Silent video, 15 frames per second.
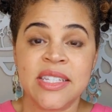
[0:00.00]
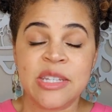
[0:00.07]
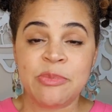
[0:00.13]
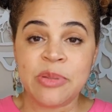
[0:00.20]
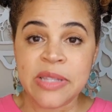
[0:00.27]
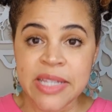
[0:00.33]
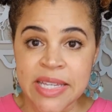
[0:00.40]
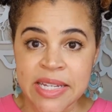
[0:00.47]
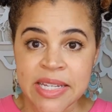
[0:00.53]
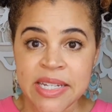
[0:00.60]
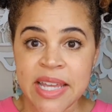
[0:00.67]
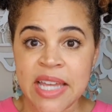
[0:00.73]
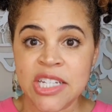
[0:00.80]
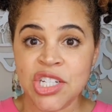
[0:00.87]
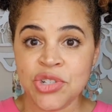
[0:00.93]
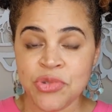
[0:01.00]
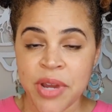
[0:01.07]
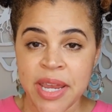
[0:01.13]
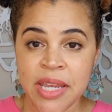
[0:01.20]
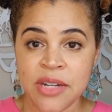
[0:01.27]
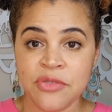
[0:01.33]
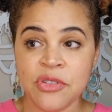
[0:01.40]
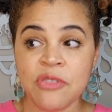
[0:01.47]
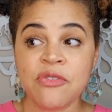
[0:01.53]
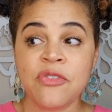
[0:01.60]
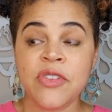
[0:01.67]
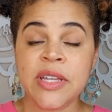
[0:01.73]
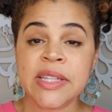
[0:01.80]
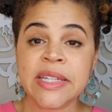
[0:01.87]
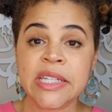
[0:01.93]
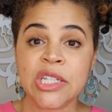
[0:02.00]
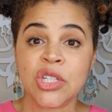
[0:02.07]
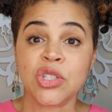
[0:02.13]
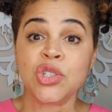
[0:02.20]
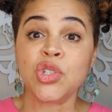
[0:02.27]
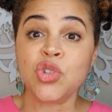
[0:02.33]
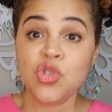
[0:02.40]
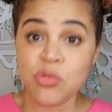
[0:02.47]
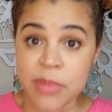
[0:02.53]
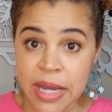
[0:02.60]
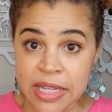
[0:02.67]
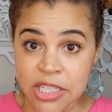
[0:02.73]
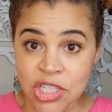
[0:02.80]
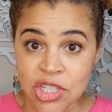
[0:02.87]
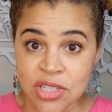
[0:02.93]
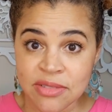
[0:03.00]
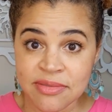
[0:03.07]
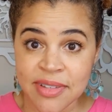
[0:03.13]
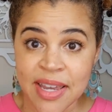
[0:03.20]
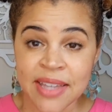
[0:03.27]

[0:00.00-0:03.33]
depleted, and drained from feeling too much